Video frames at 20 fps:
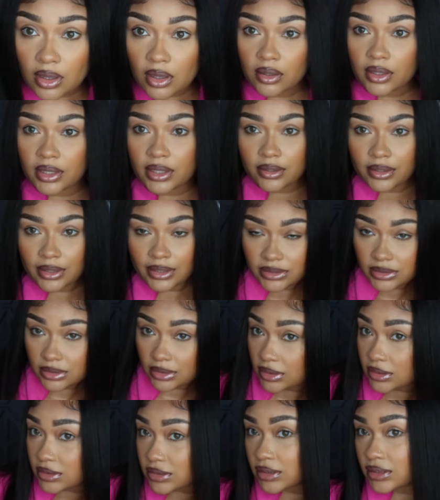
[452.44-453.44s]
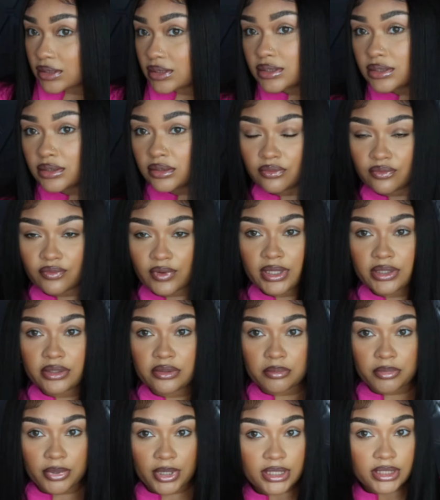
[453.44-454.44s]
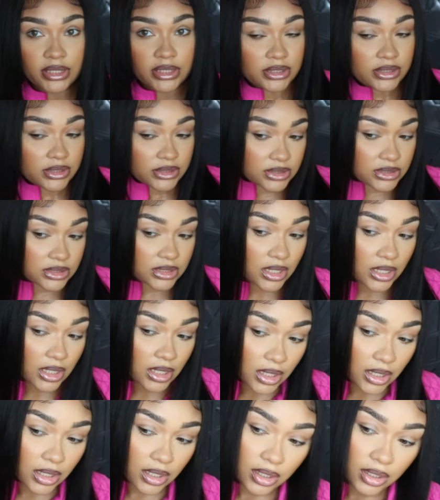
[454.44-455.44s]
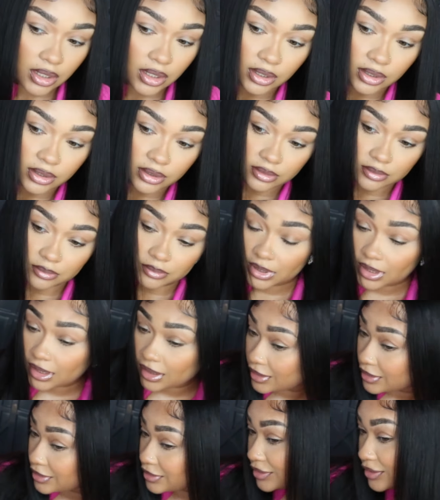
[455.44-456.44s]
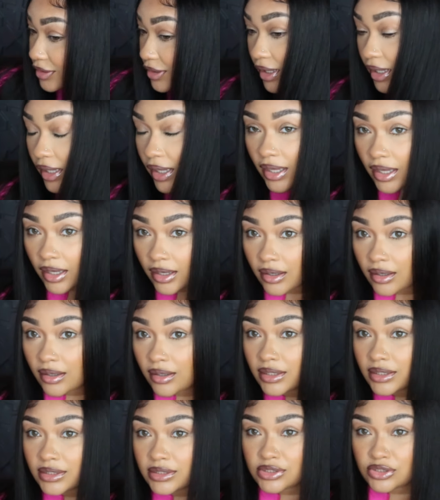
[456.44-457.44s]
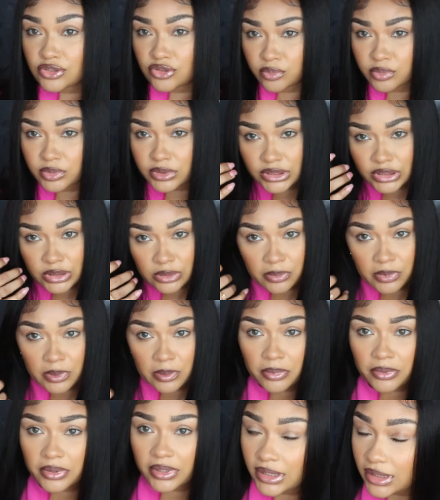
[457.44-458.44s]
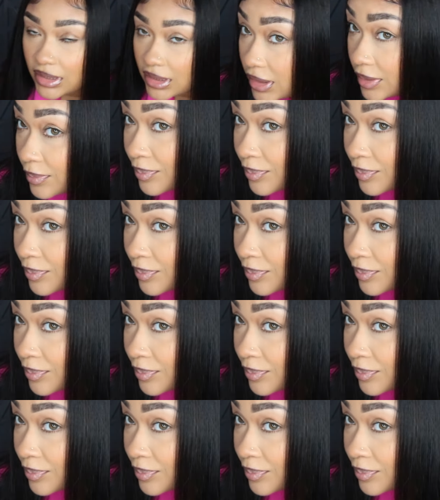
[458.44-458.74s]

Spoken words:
Okay guys, so this is the final product. The hair is super pretty.